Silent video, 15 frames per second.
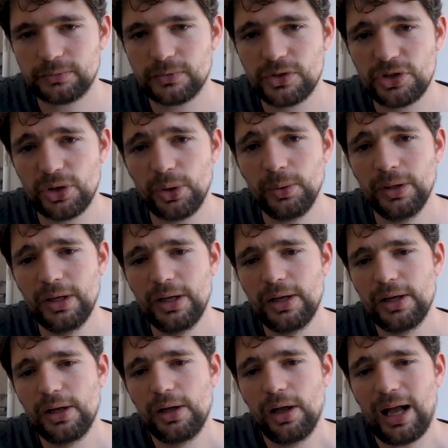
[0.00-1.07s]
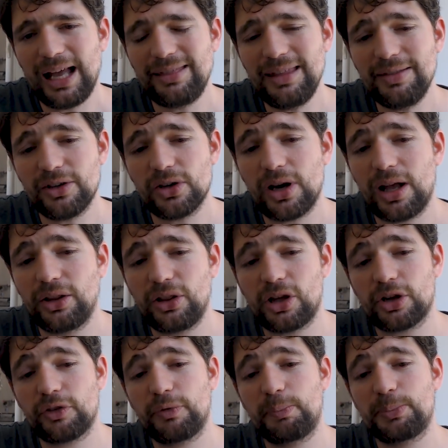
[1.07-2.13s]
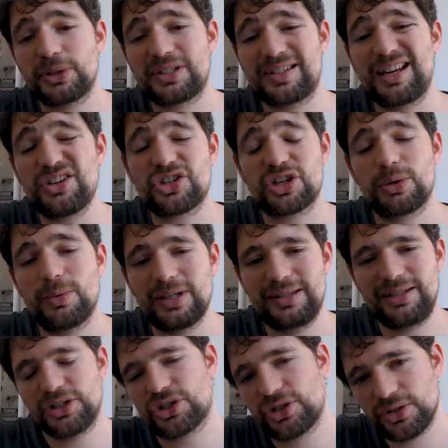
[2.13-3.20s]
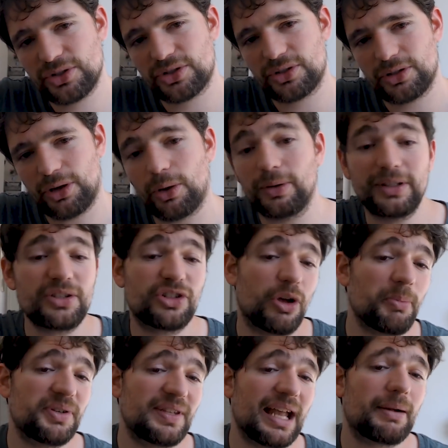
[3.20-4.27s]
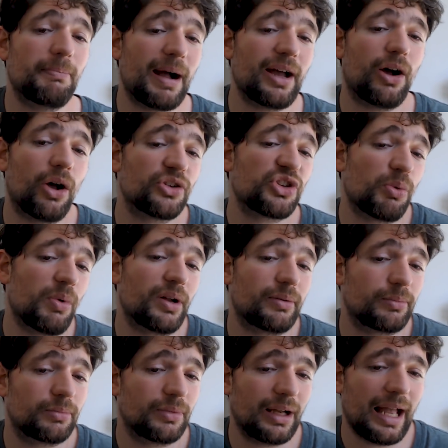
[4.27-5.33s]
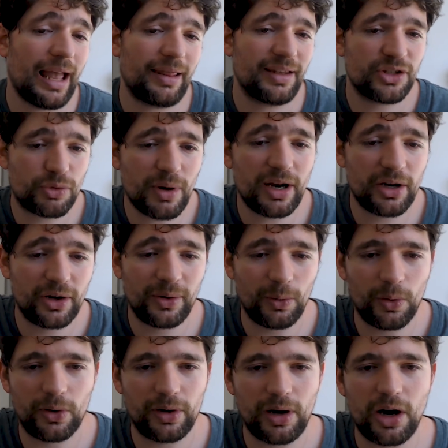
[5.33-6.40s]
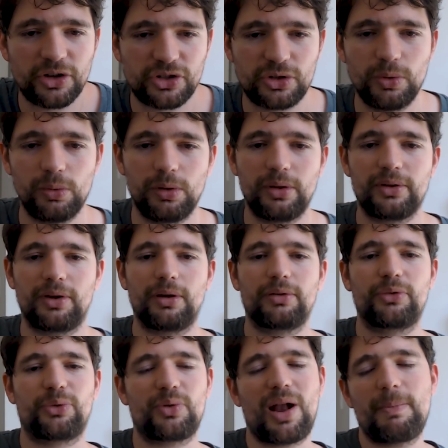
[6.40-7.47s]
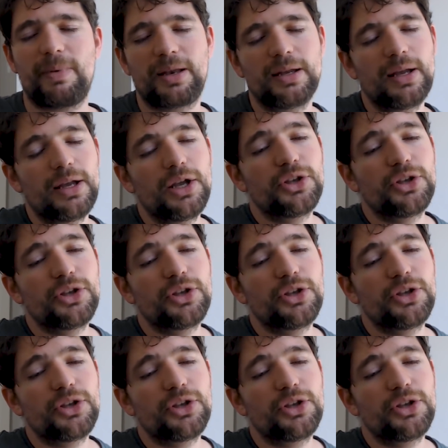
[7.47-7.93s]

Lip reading: So I think there are a lot of potential additions. Oh, the Zombies deck might also want Headless Rider or Archghoul of Thrabman.